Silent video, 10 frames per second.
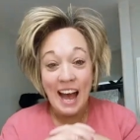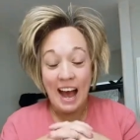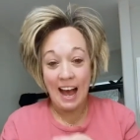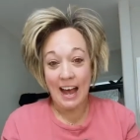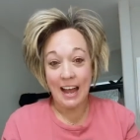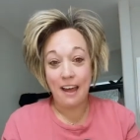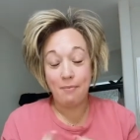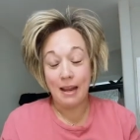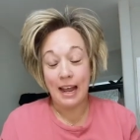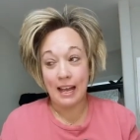I have
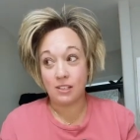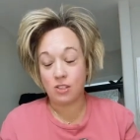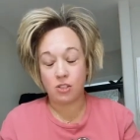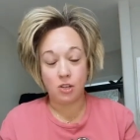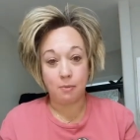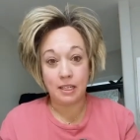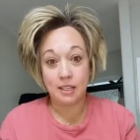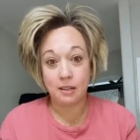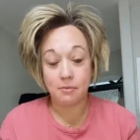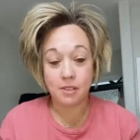been asked so many
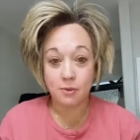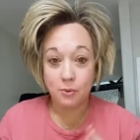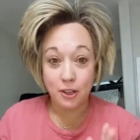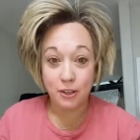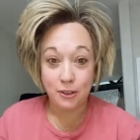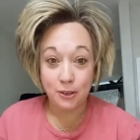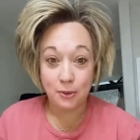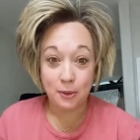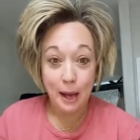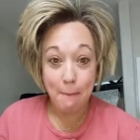times, will you do
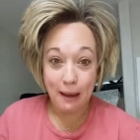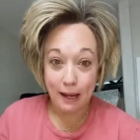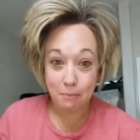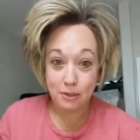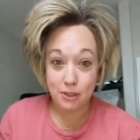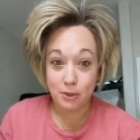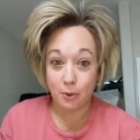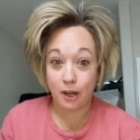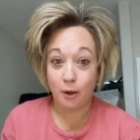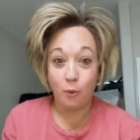a makeup
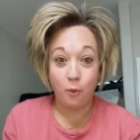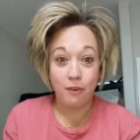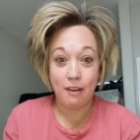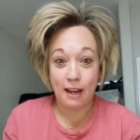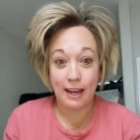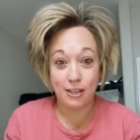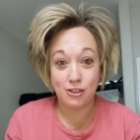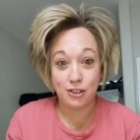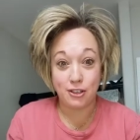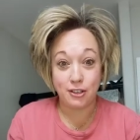tutorial? What
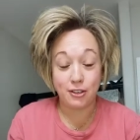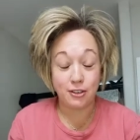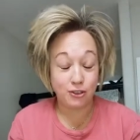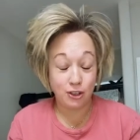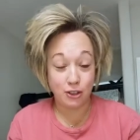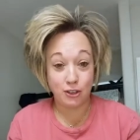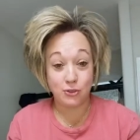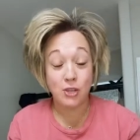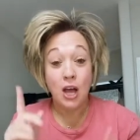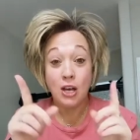foundation do you use?
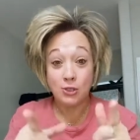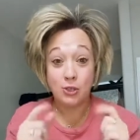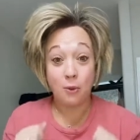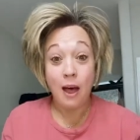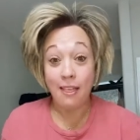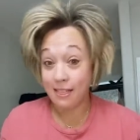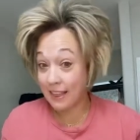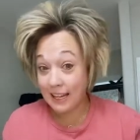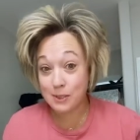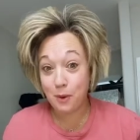So
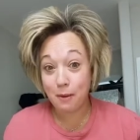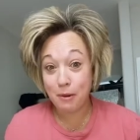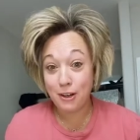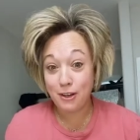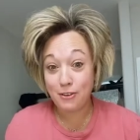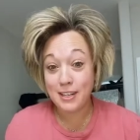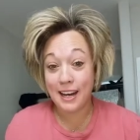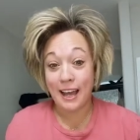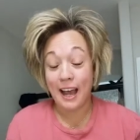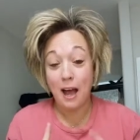that's what I'm gonna do
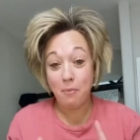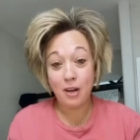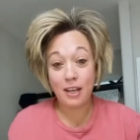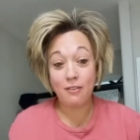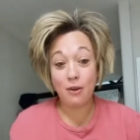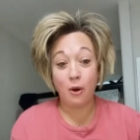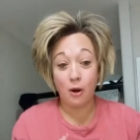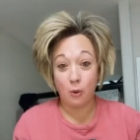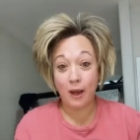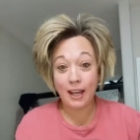today. I'm gonna give you a
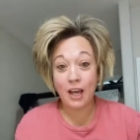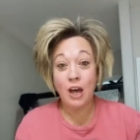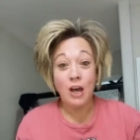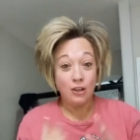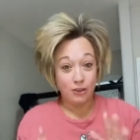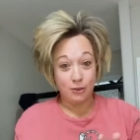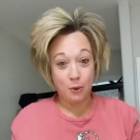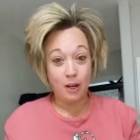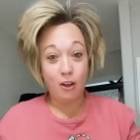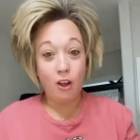quick
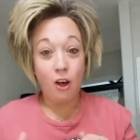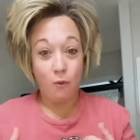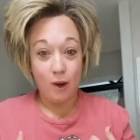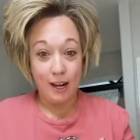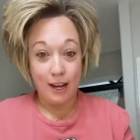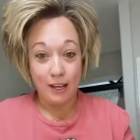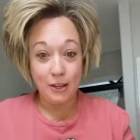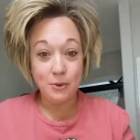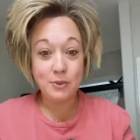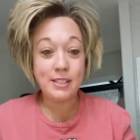tutorial of what I
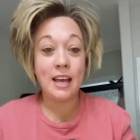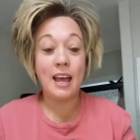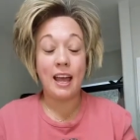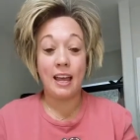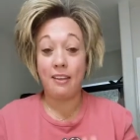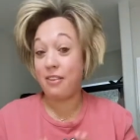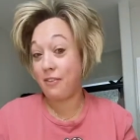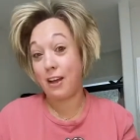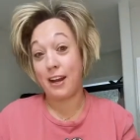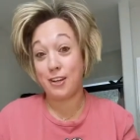use and the
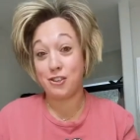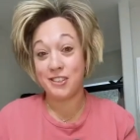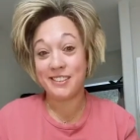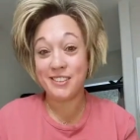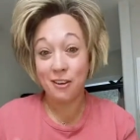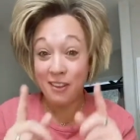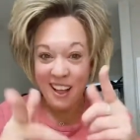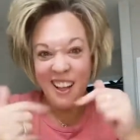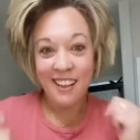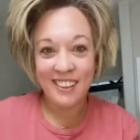foundation. So
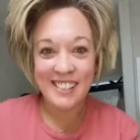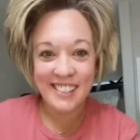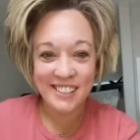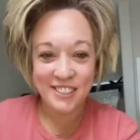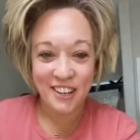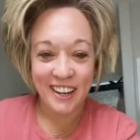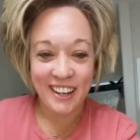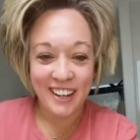let's get started.